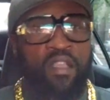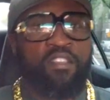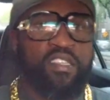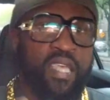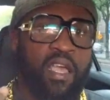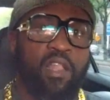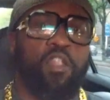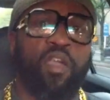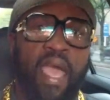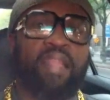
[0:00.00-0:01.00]
Just take a
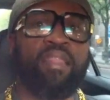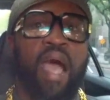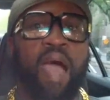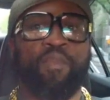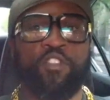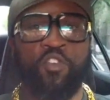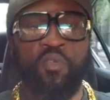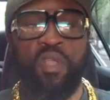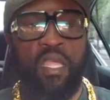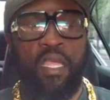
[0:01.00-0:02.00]
look at the
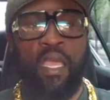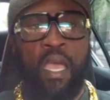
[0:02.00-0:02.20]
opportunity.